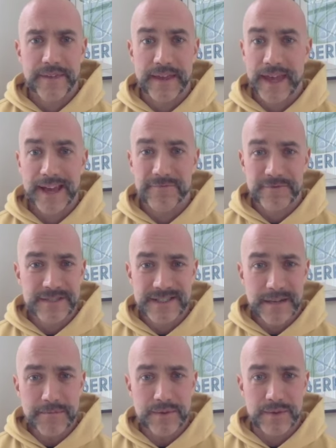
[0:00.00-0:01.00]
They can't
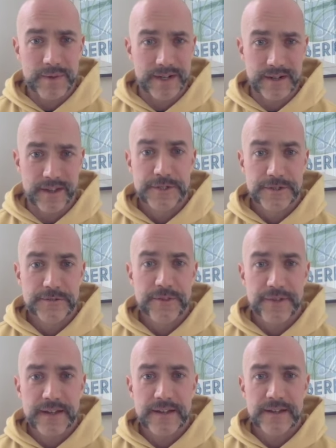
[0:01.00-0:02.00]
resemble one another. Two
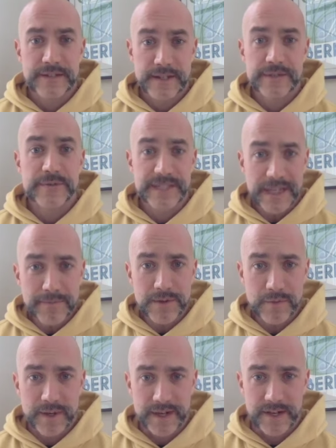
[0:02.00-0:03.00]
things can resemble
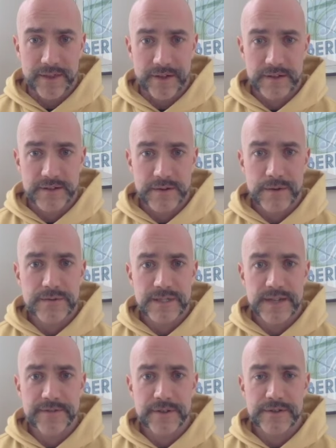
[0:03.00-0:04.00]
one another only
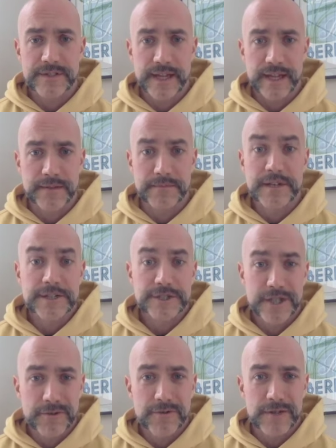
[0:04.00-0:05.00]
if they're the same
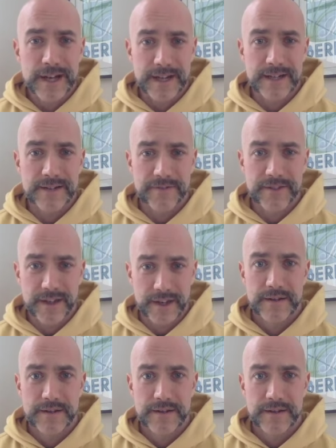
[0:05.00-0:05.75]
general kind of thing.